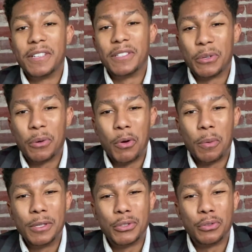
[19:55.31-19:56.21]
So the
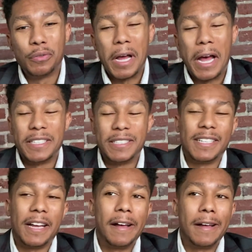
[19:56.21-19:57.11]
moment of truth, guys,
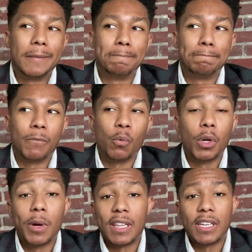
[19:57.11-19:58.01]
um, what
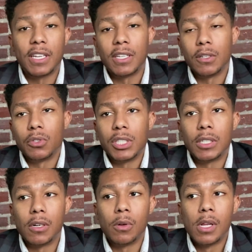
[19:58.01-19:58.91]
do I think of
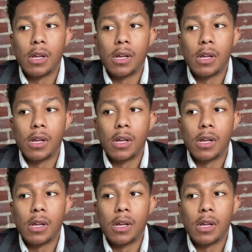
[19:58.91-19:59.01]
Indochino?